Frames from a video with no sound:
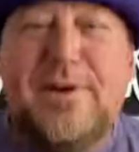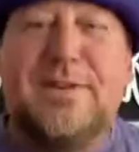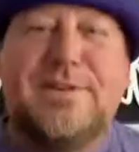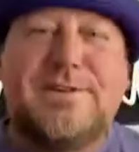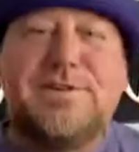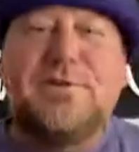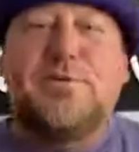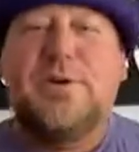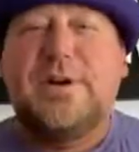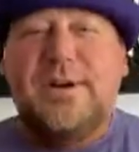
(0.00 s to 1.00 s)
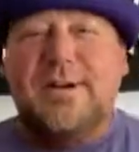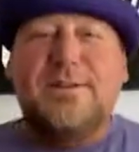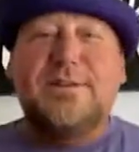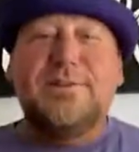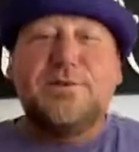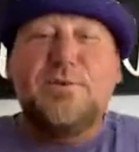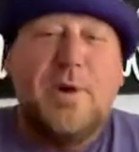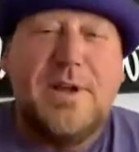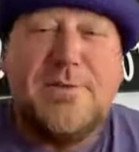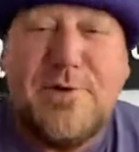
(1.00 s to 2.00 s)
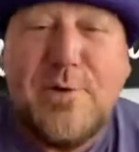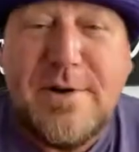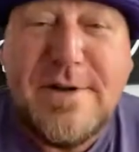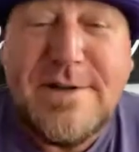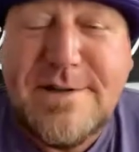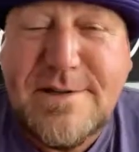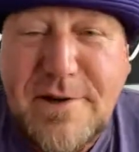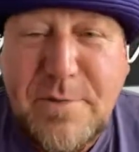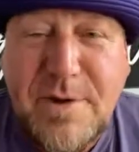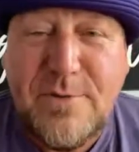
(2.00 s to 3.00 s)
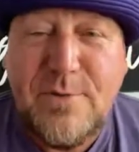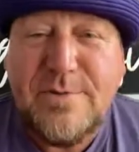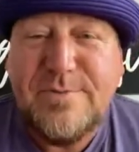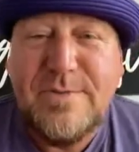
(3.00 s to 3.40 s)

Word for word: out this new uh, this new way of doing it. This is going to be cool.